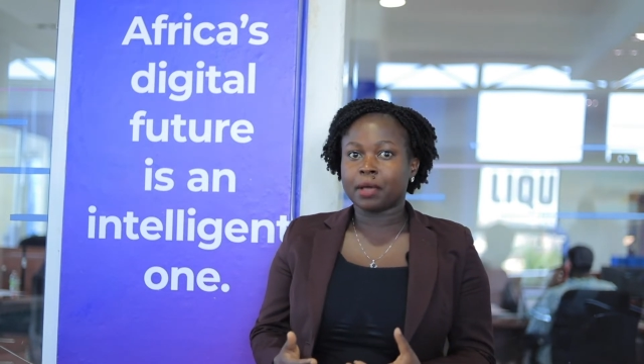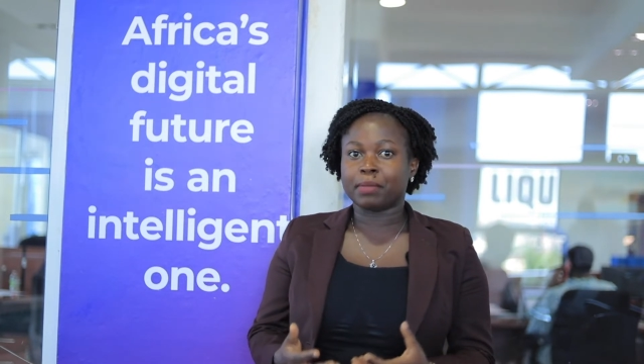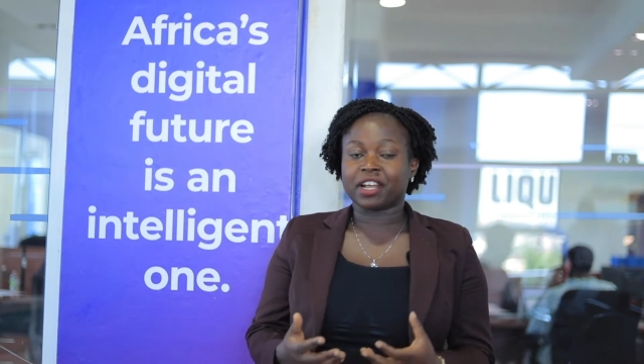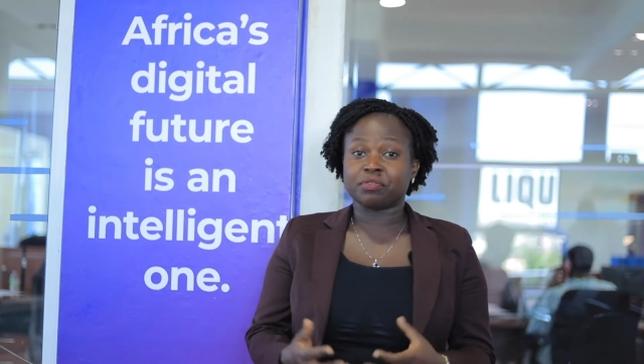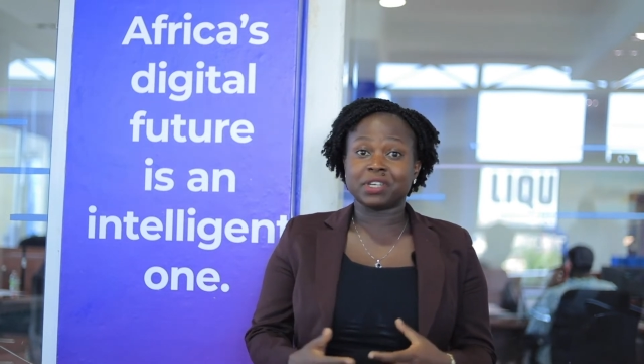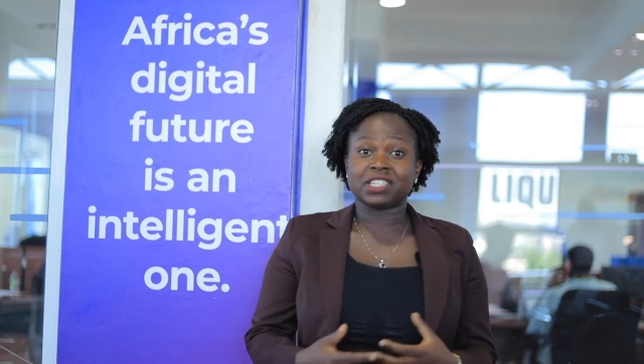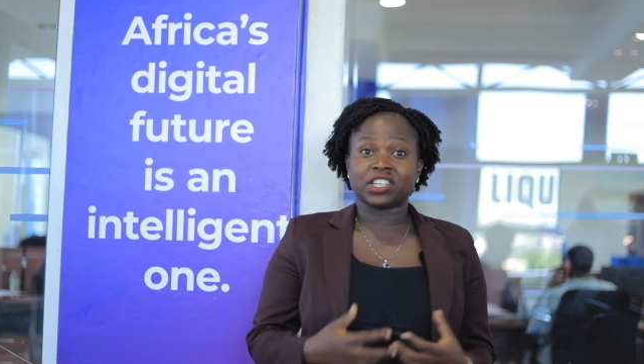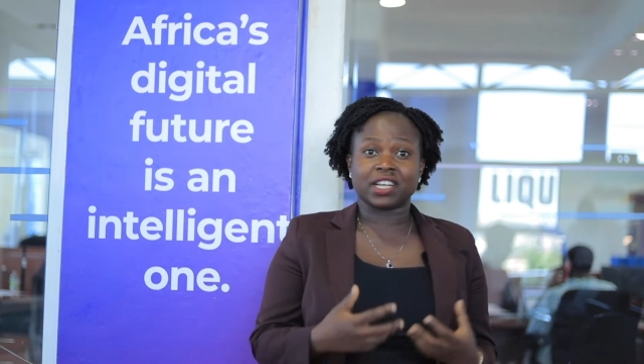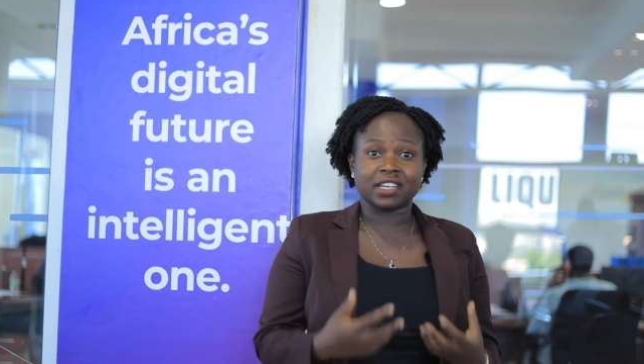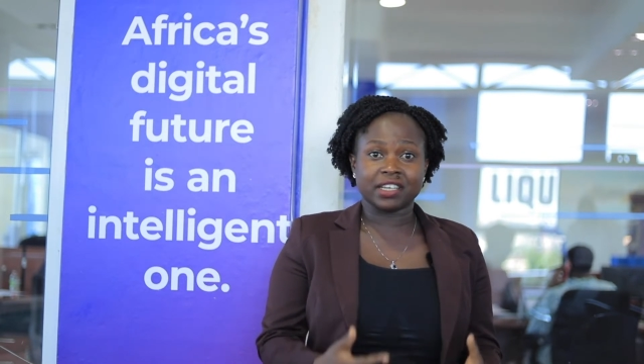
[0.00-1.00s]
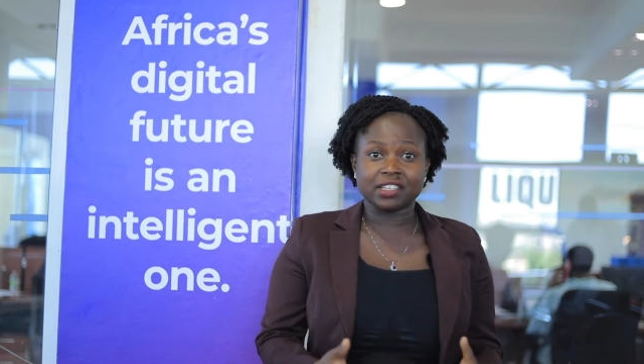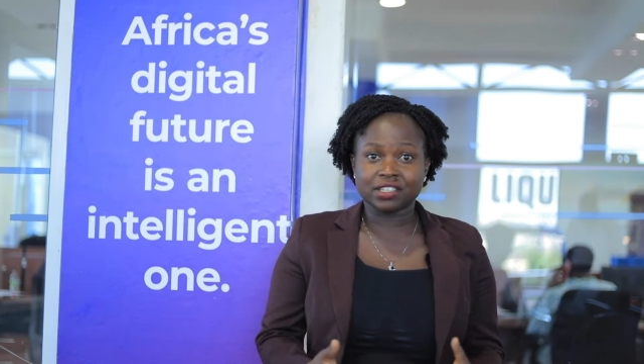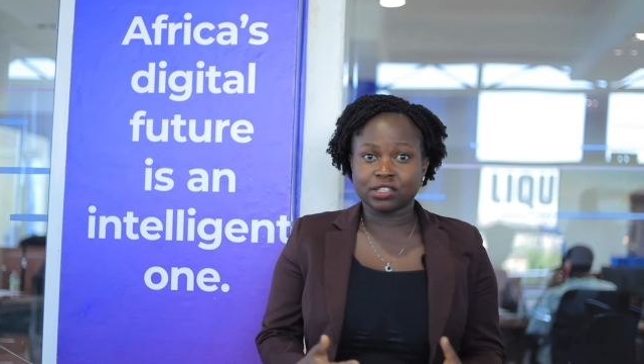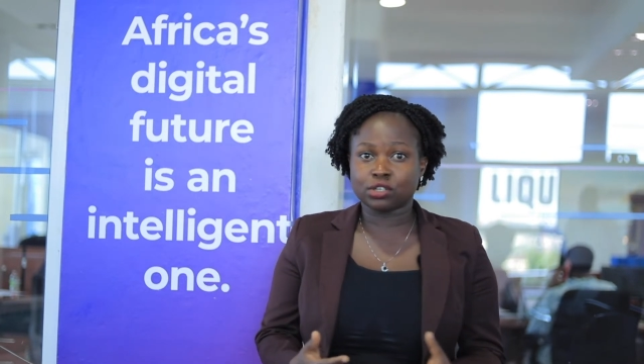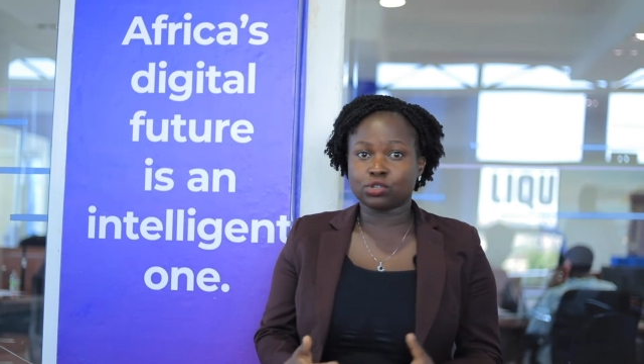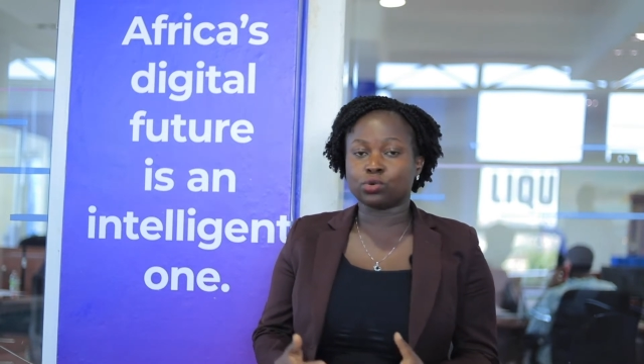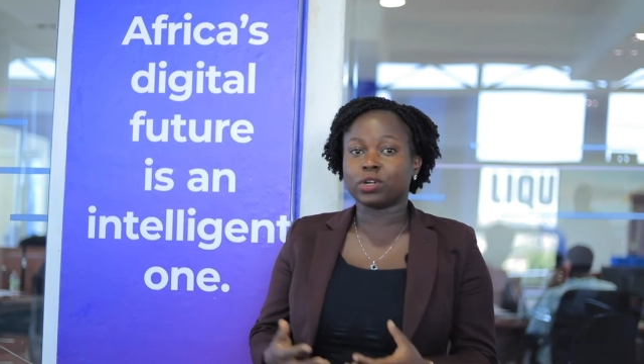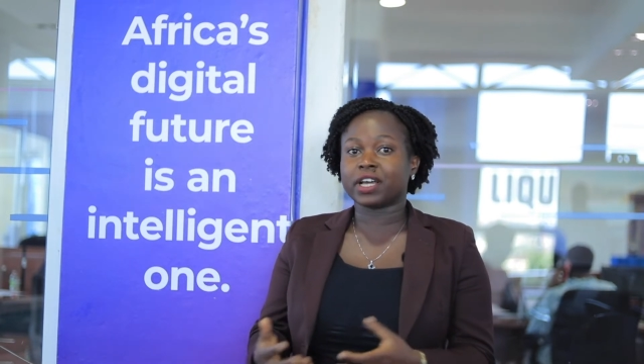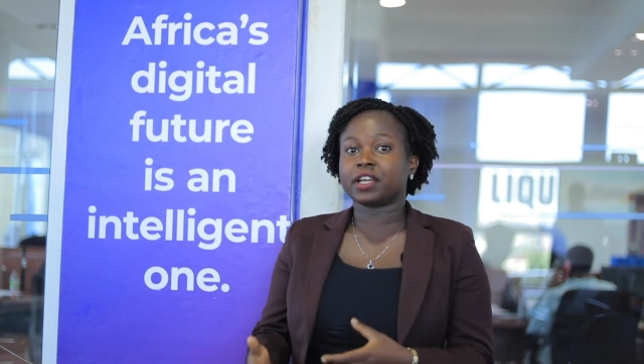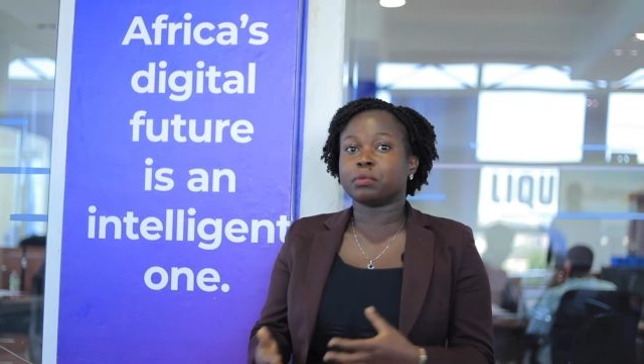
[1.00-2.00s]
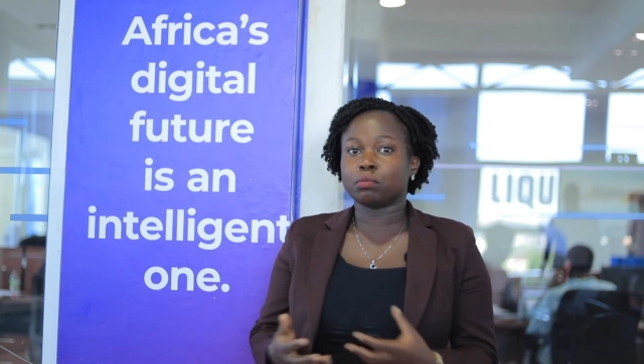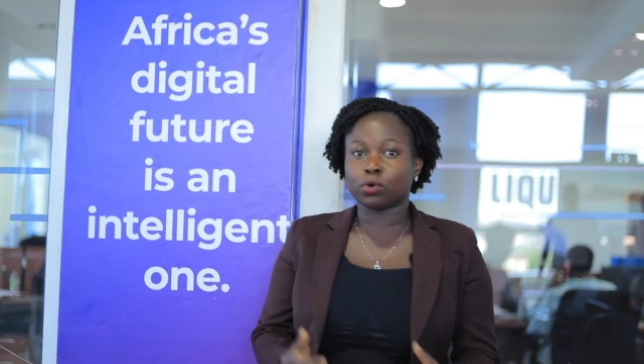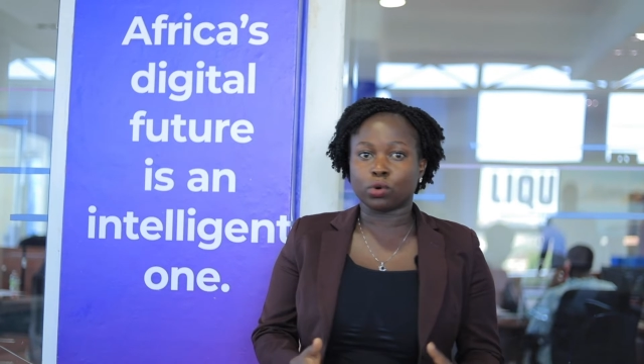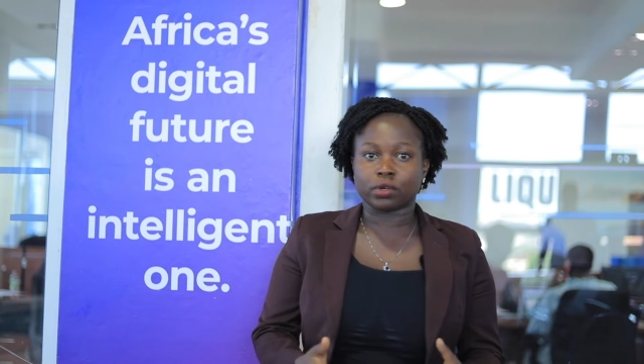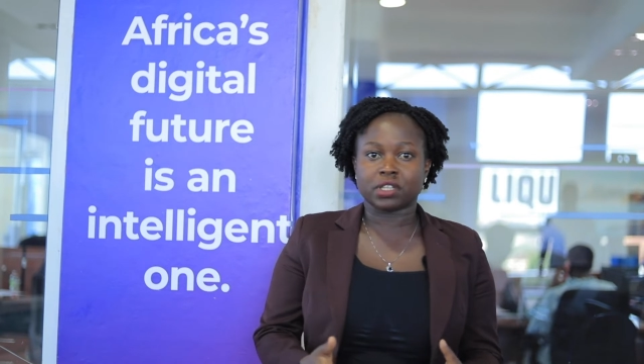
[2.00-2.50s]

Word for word: but I've been challenged to learn more.